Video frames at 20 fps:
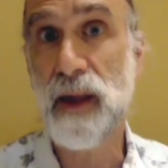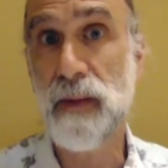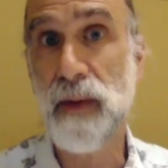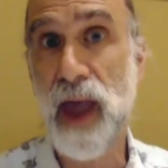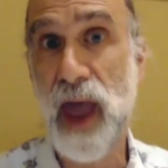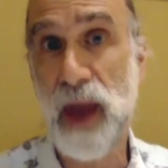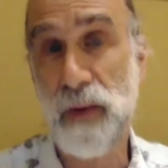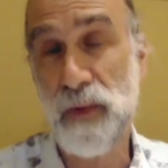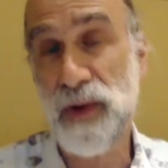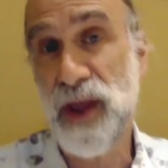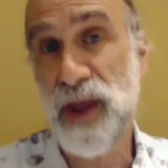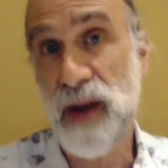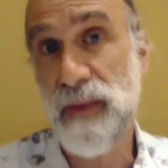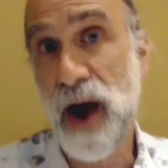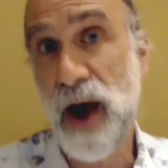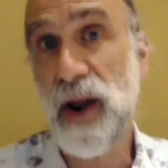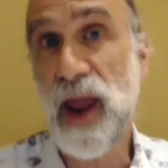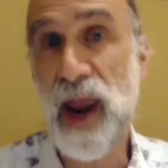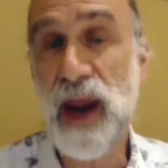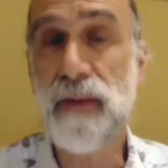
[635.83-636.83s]
And within
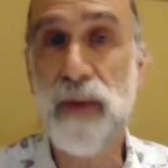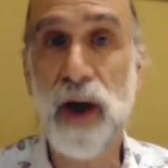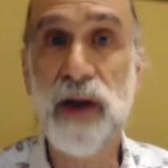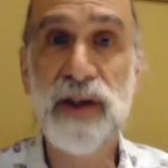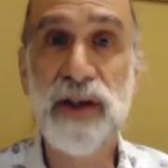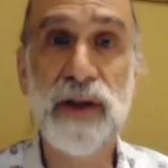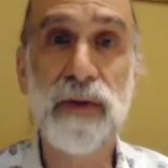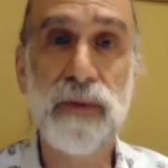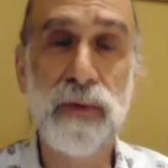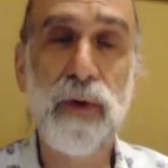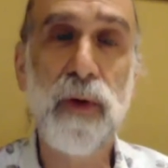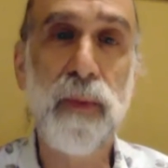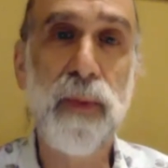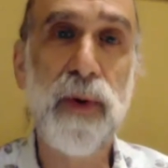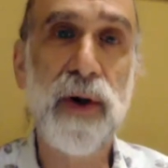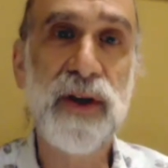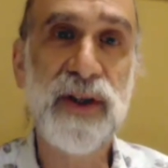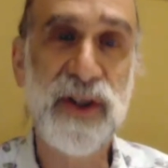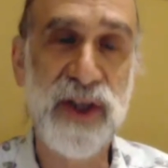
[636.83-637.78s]
about eight months, the rule book